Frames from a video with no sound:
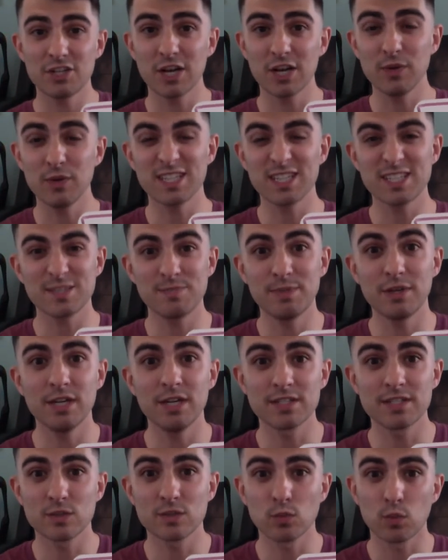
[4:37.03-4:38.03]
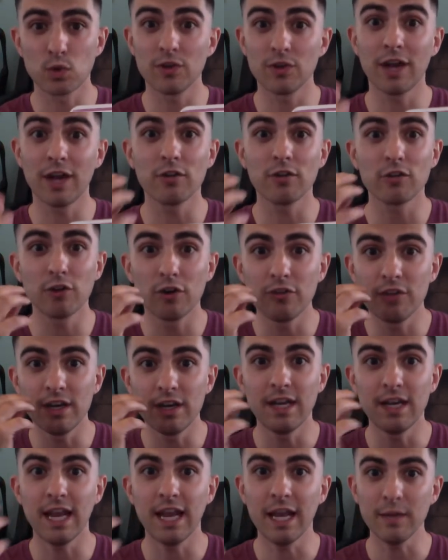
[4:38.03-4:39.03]
how to experience the world, how to learn the
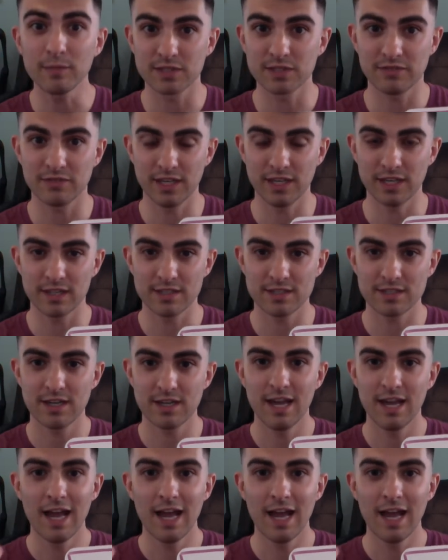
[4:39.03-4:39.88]
names of things.